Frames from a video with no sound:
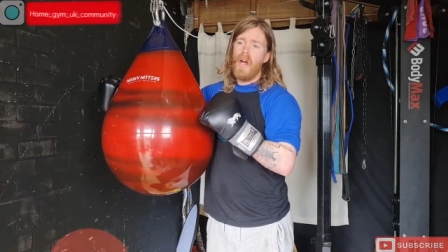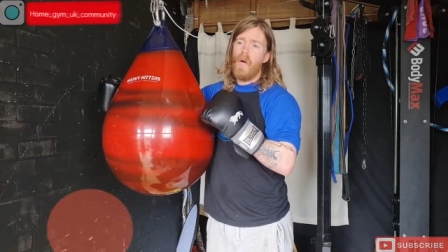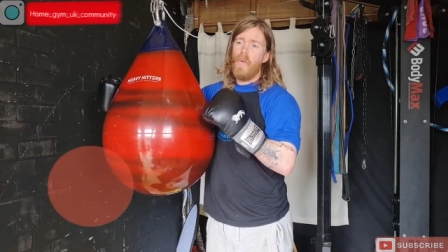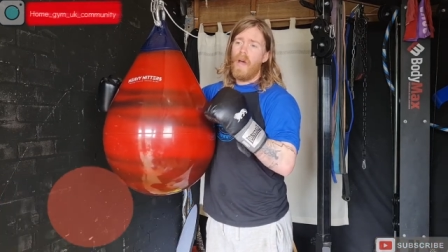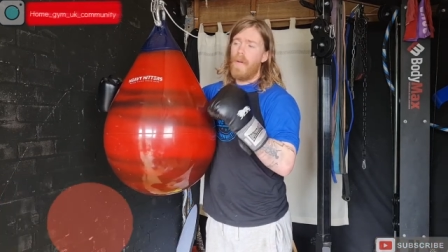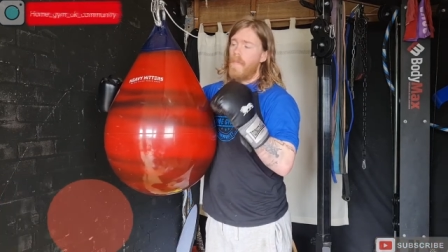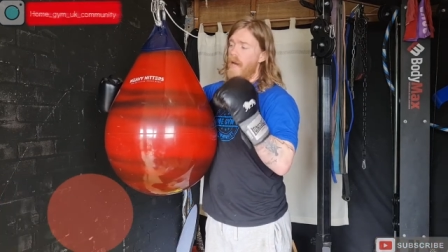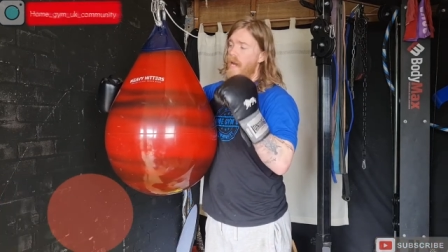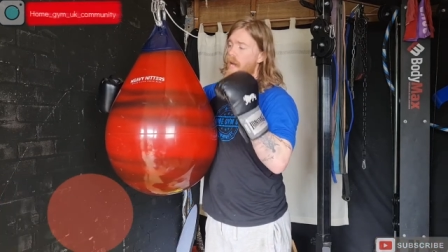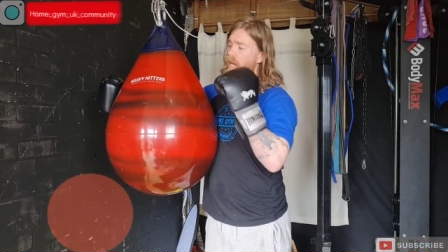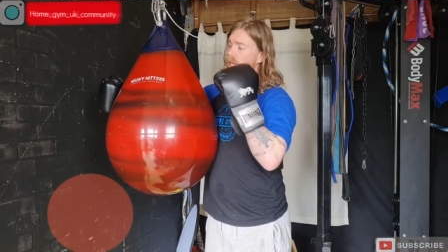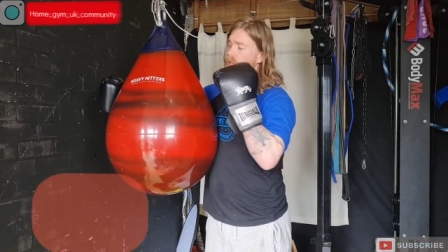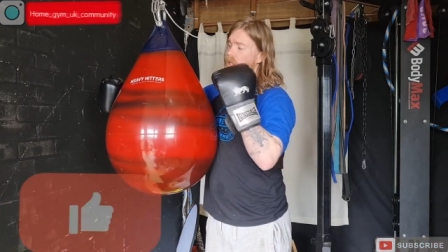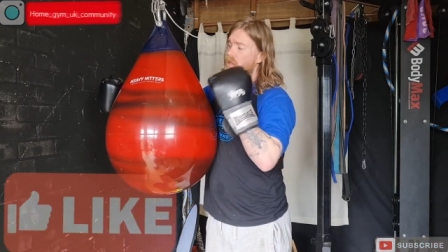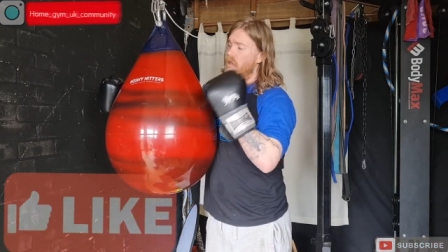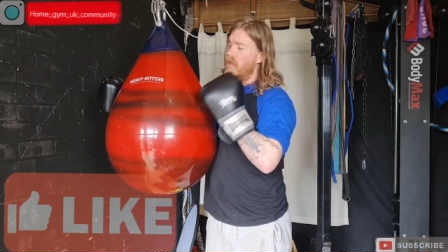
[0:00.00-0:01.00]
whereby I
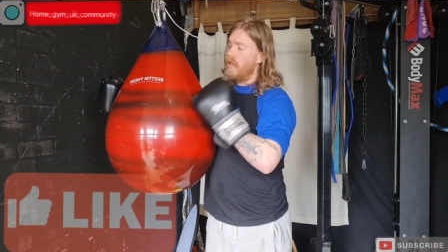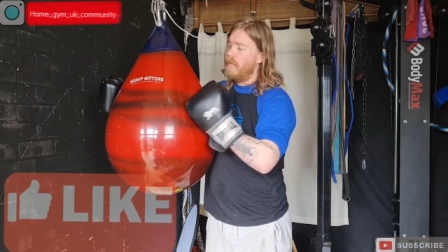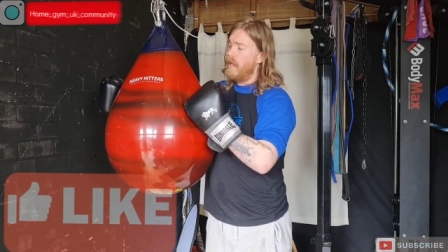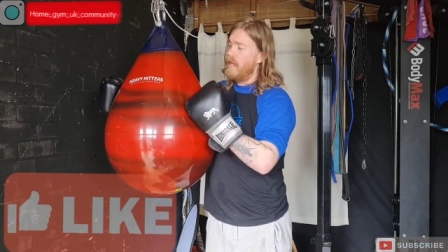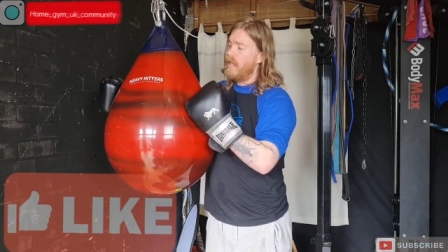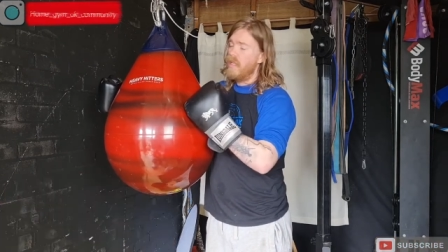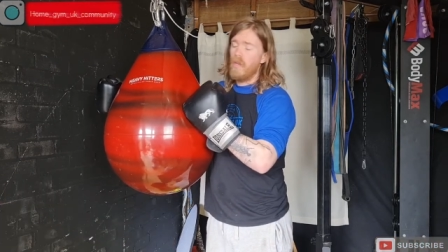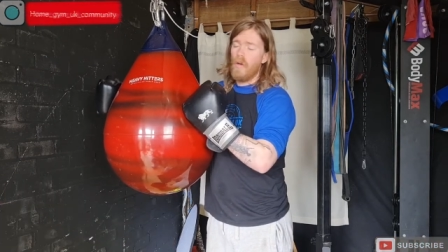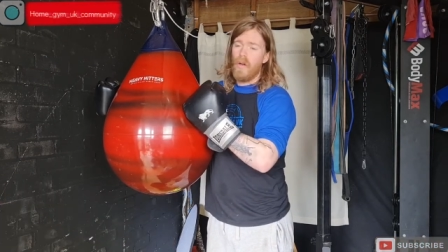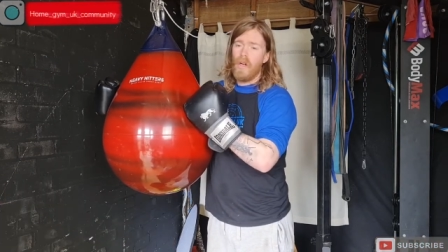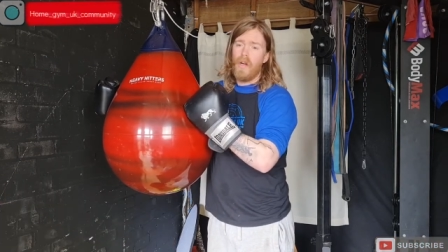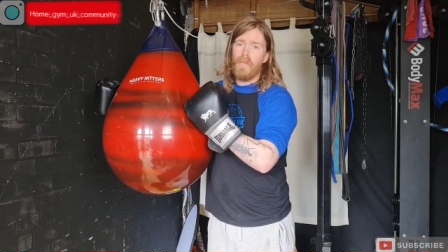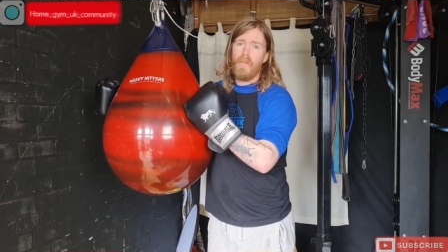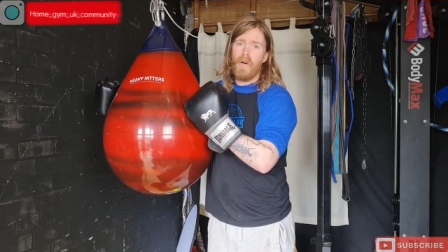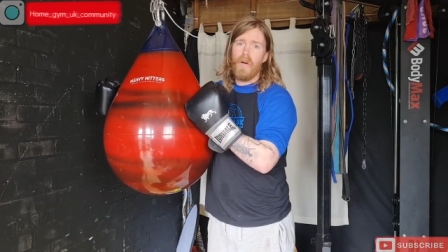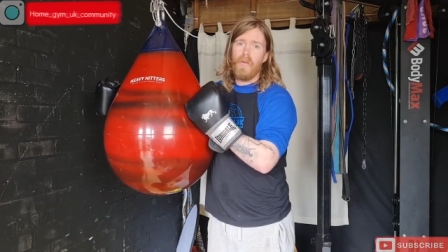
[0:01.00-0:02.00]
can enjoy making you a
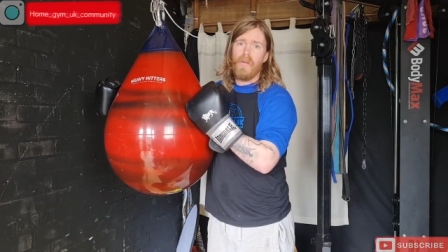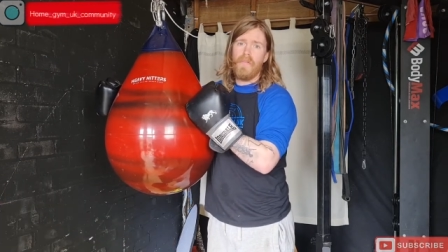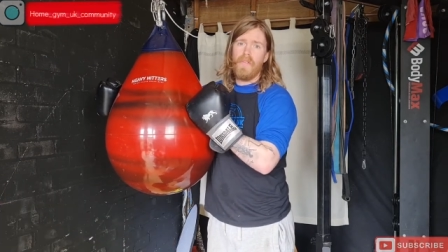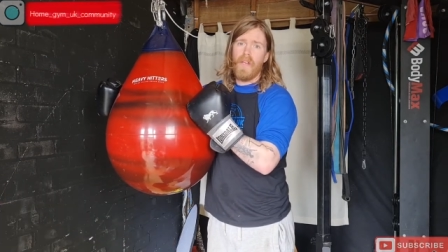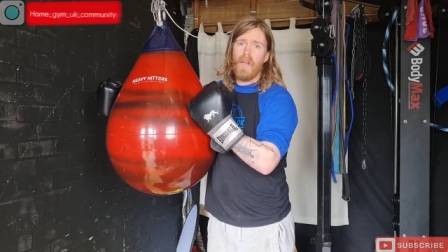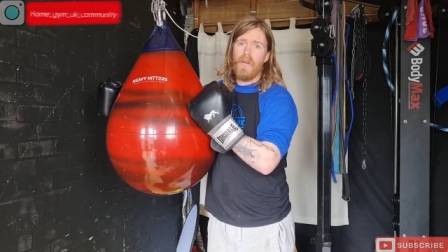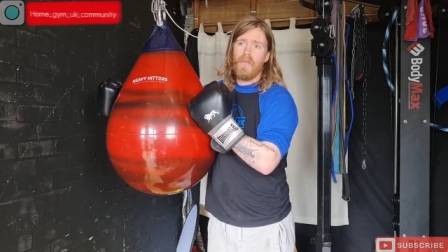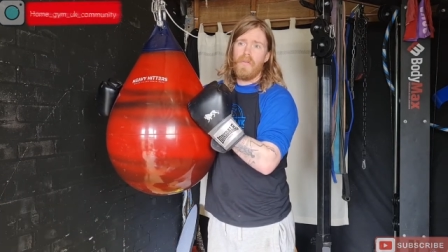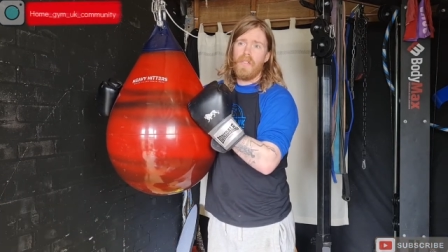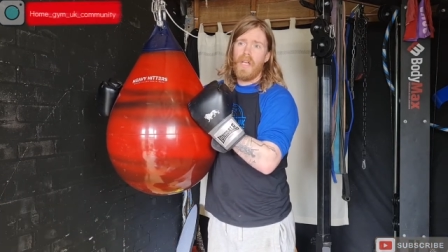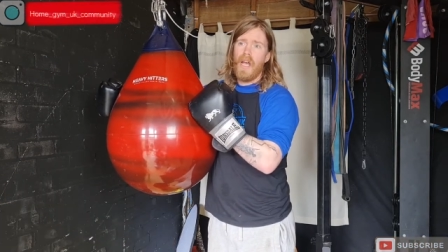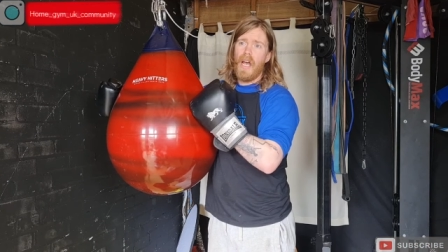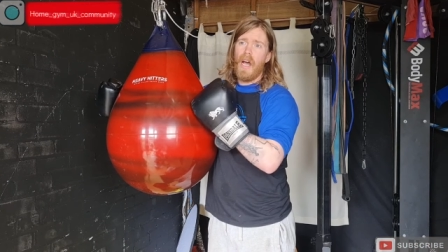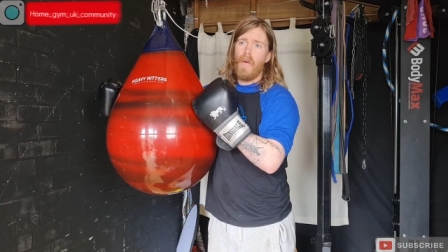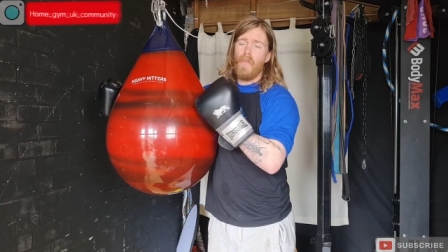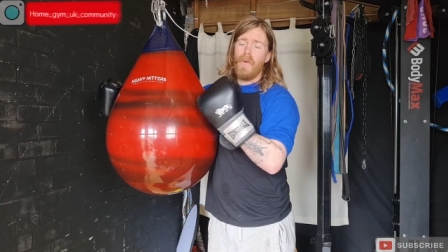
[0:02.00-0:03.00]
lot more reviews,
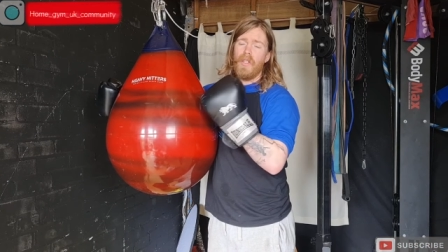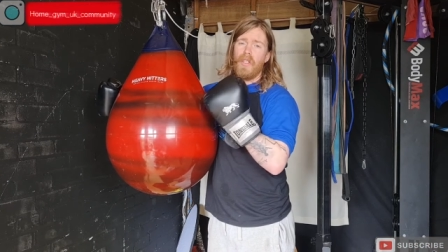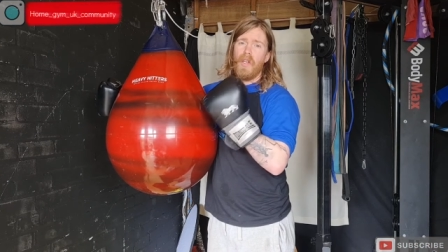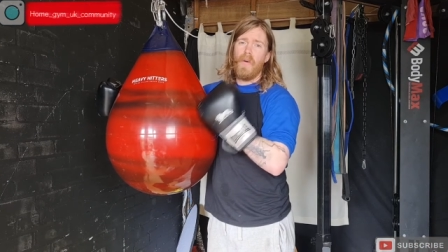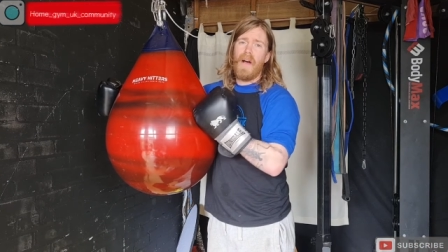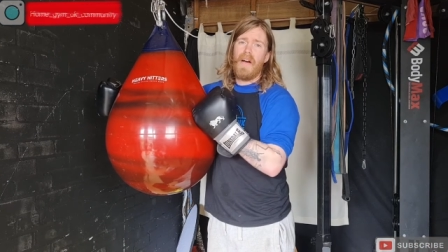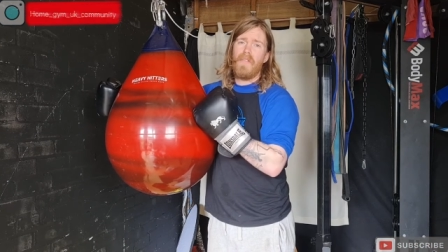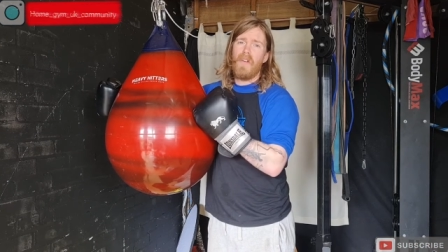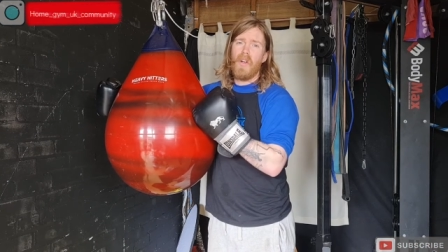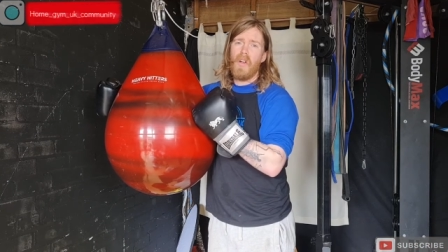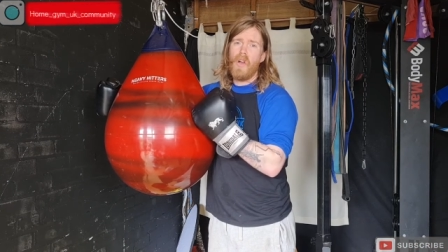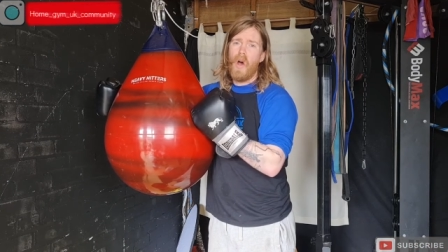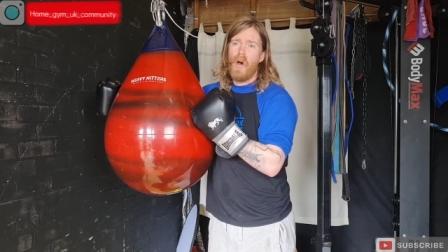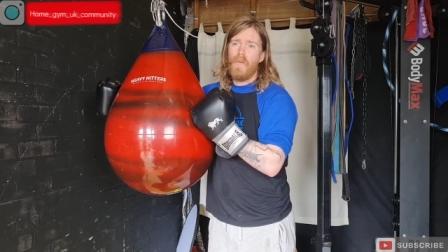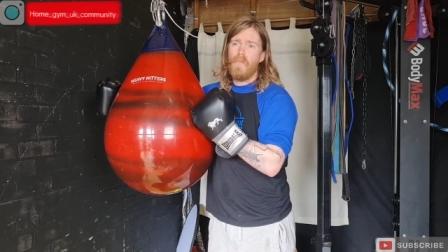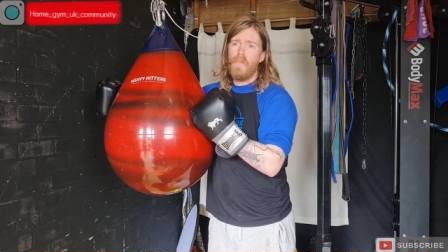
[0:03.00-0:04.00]
and we do have a
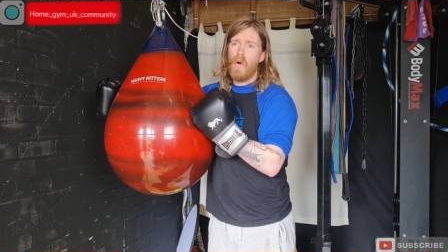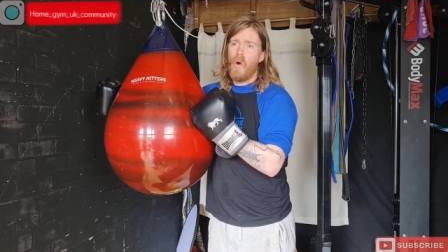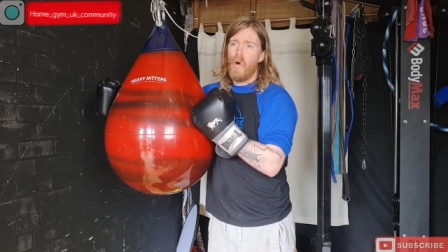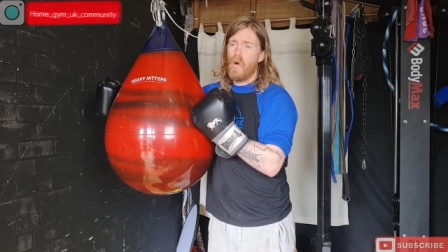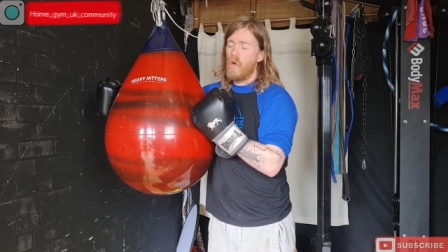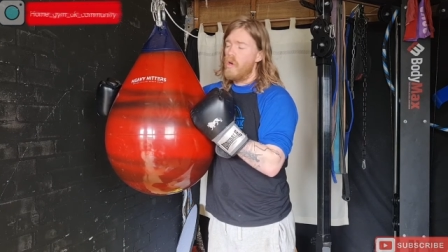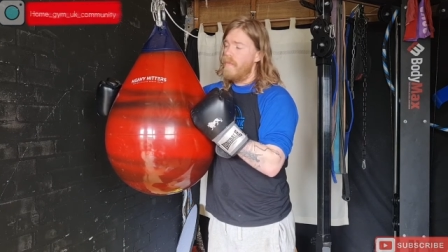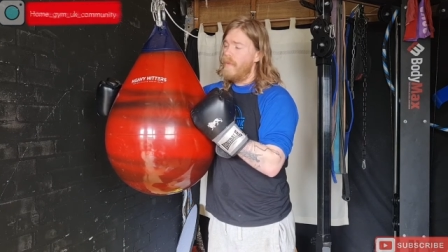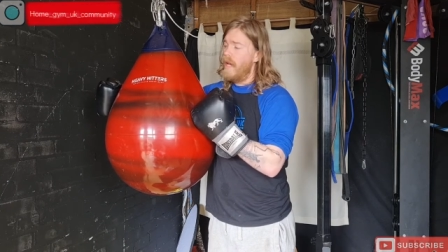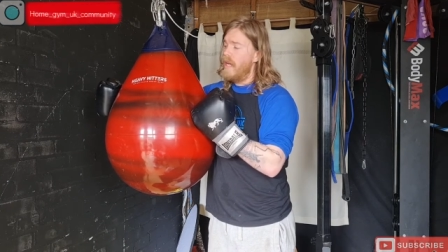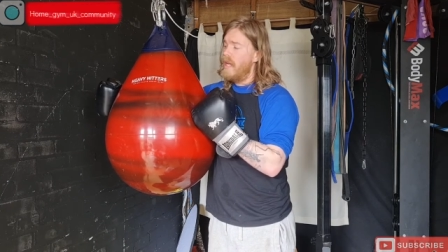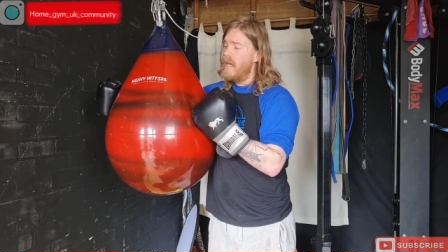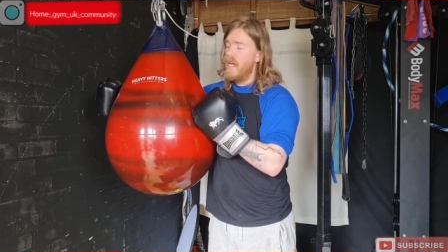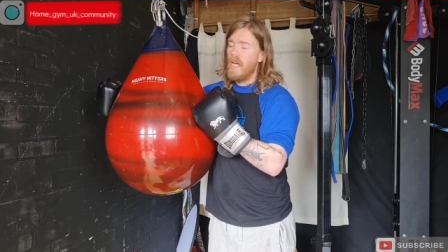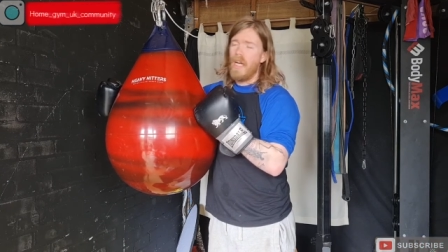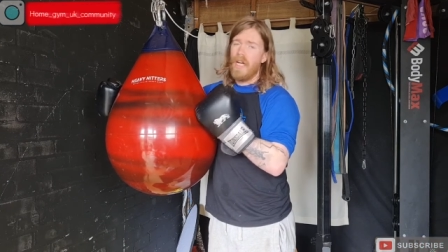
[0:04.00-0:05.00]
lot more coming.